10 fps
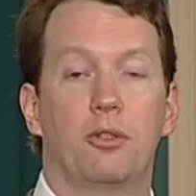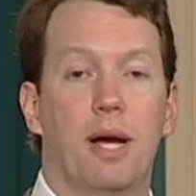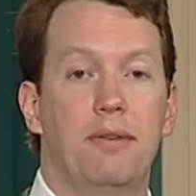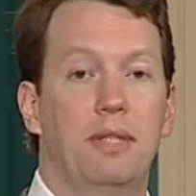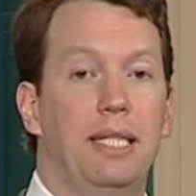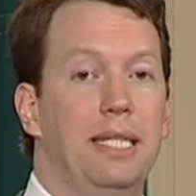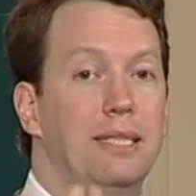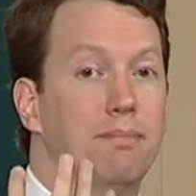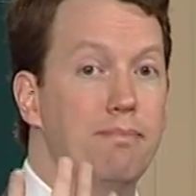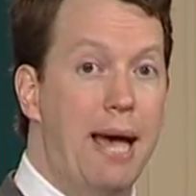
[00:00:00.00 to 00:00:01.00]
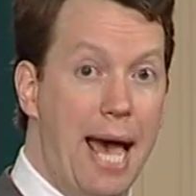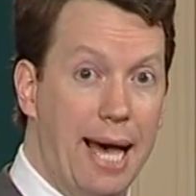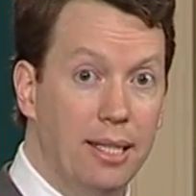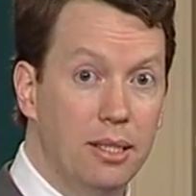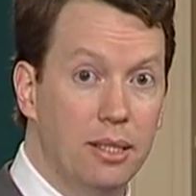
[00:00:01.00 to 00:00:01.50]
gravity is
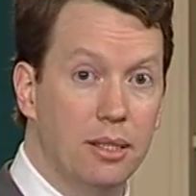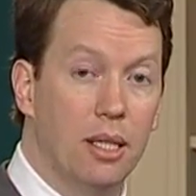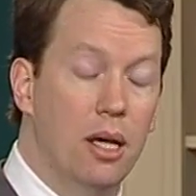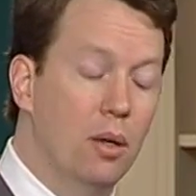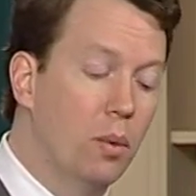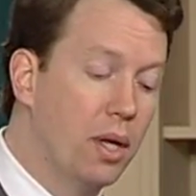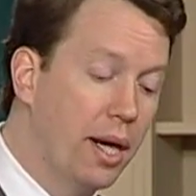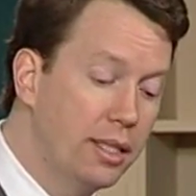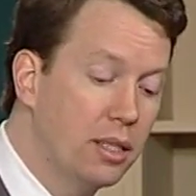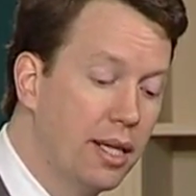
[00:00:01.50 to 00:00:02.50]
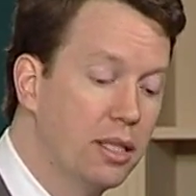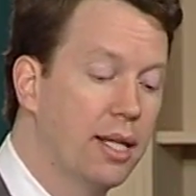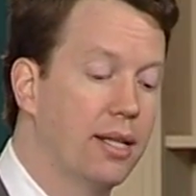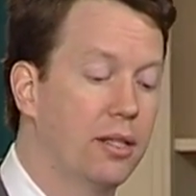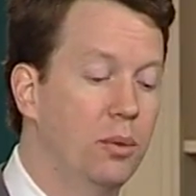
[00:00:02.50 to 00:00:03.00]
mass. What Einstein is
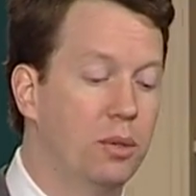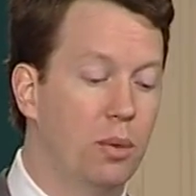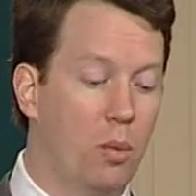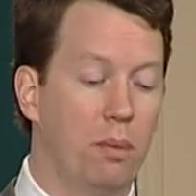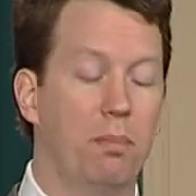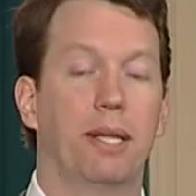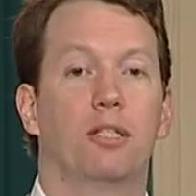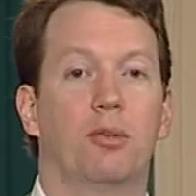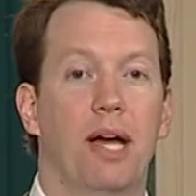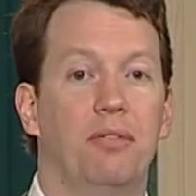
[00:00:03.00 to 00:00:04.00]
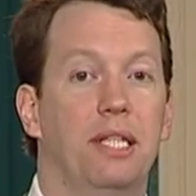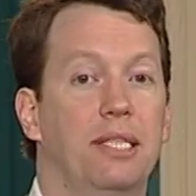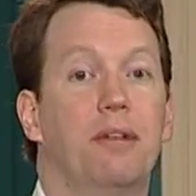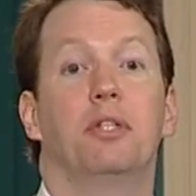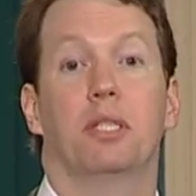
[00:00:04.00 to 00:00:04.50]
telling you is that what makes gravity is
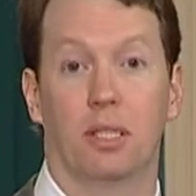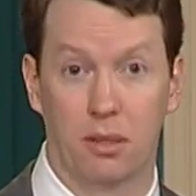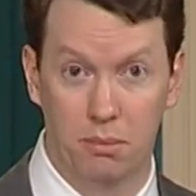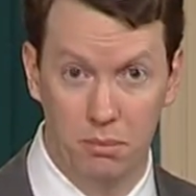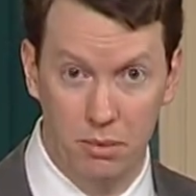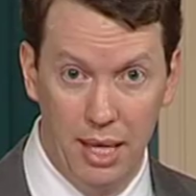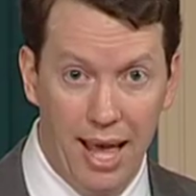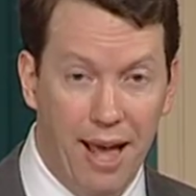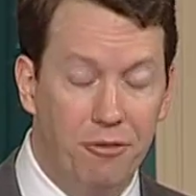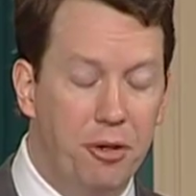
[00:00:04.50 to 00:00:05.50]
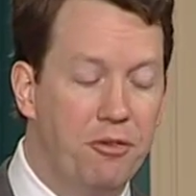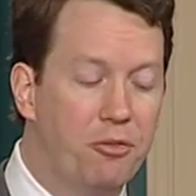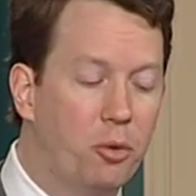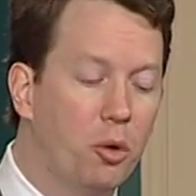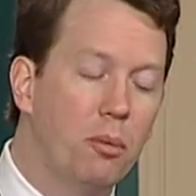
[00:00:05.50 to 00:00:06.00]
everything. Every
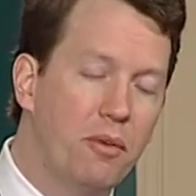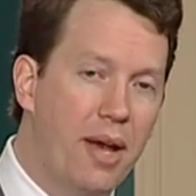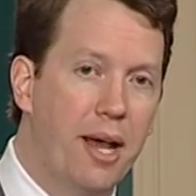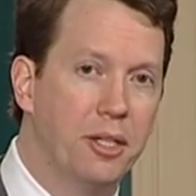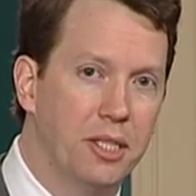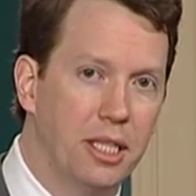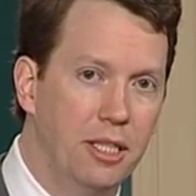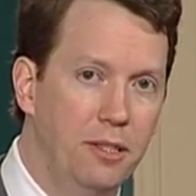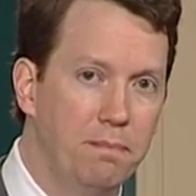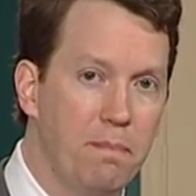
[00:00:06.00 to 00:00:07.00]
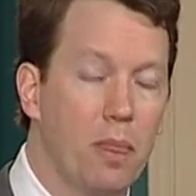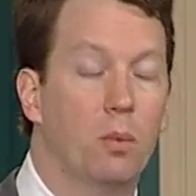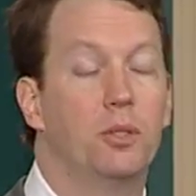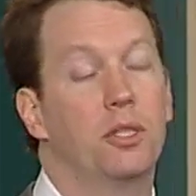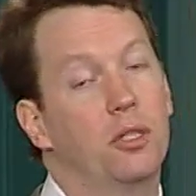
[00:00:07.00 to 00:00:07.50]
form of energy,
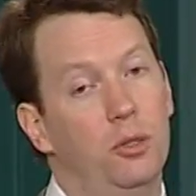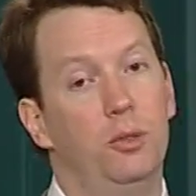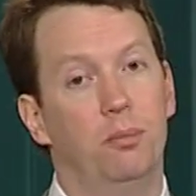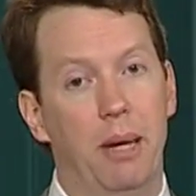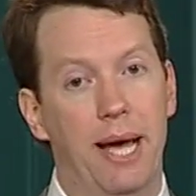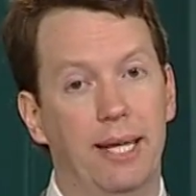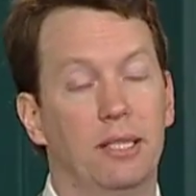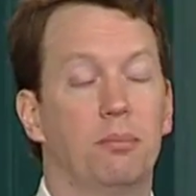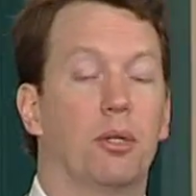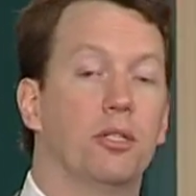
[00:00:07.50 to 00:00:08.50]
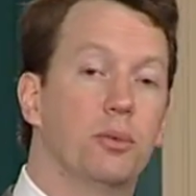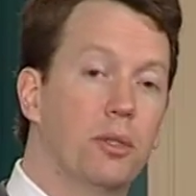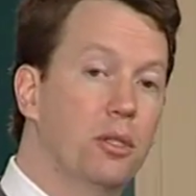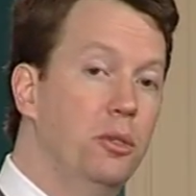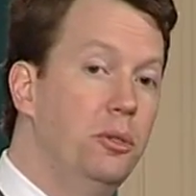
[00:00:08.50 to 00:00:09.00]
which includes mass, but also
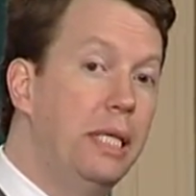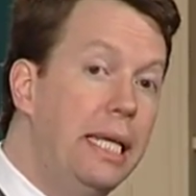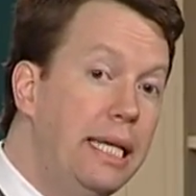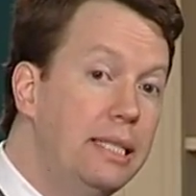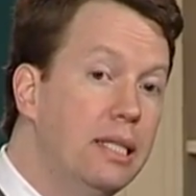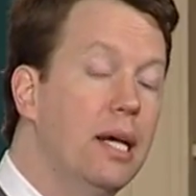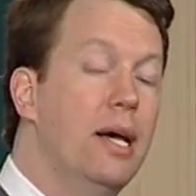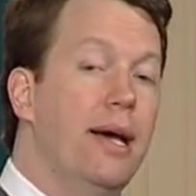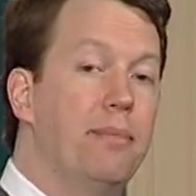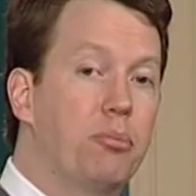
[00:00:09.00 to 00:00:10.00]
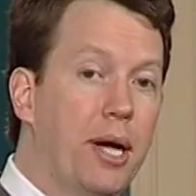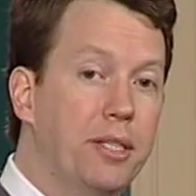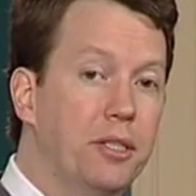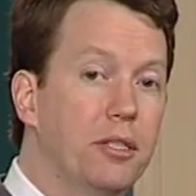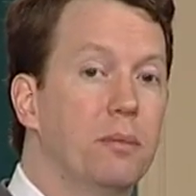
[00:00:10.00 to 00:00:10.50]
includes heat and
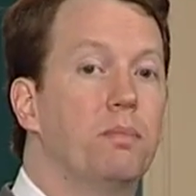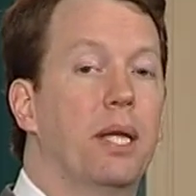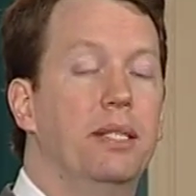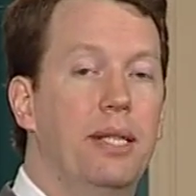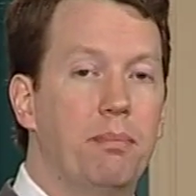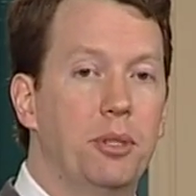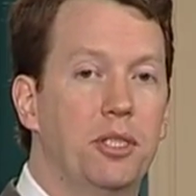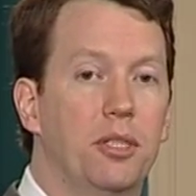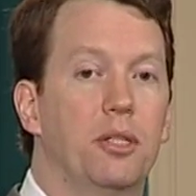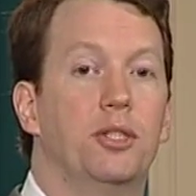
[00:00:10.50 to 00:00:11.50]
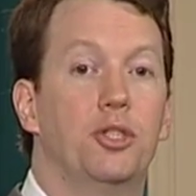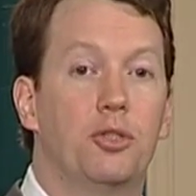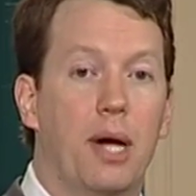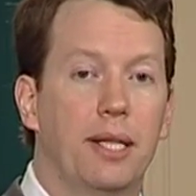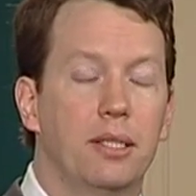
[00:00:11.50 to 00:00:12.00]
pressure and temperature and
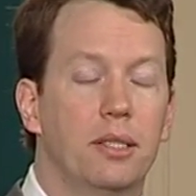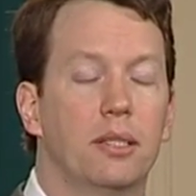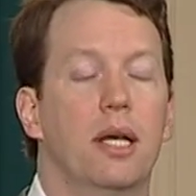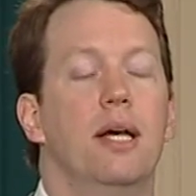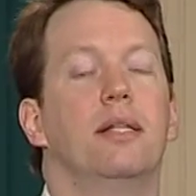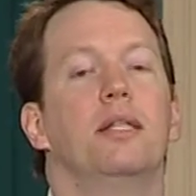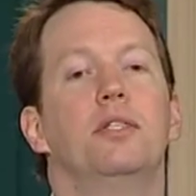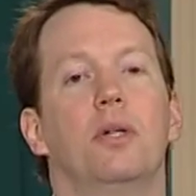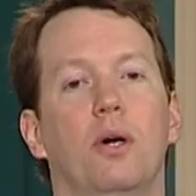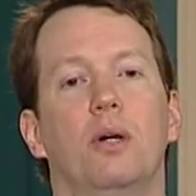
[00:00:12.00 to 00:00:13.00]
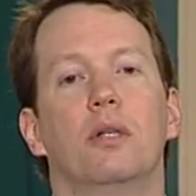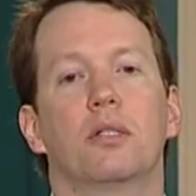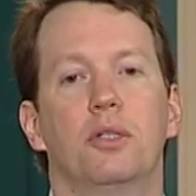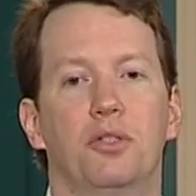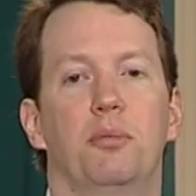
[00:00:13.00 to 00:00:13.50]
stress, these all
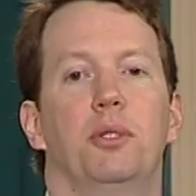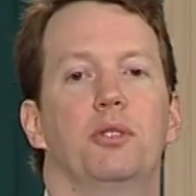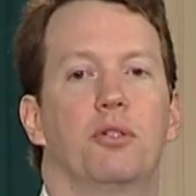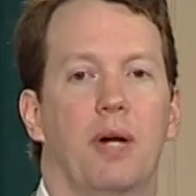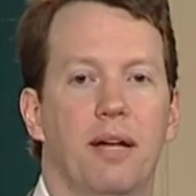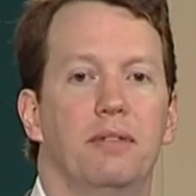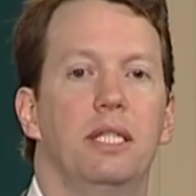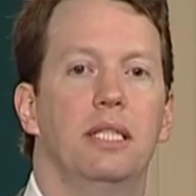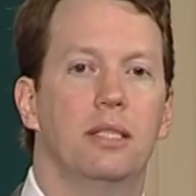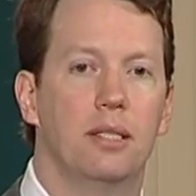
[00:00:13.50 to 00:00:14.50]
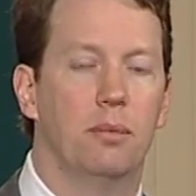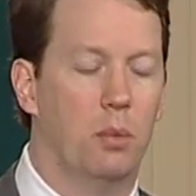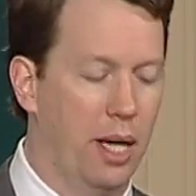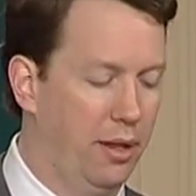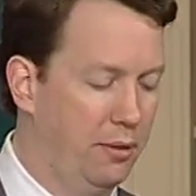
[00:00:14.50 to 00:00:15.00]
contribute to gravity in some
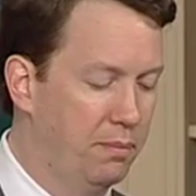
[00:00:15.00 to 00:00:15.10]
way.